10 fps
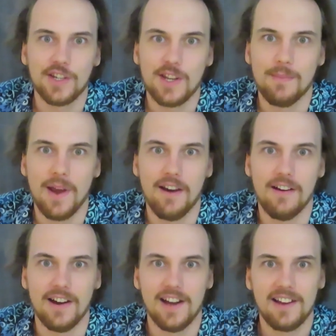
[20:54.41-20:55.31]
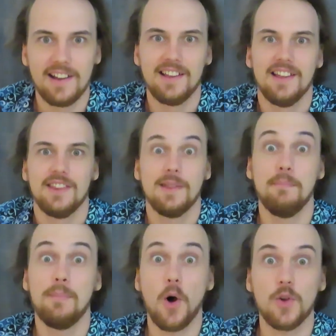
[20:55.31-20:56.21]
Chimera, the
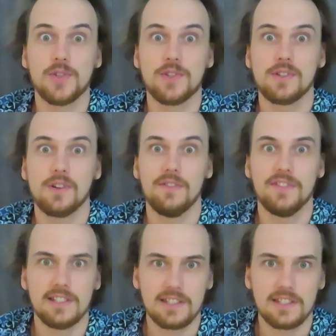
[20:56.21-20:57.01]
boss of this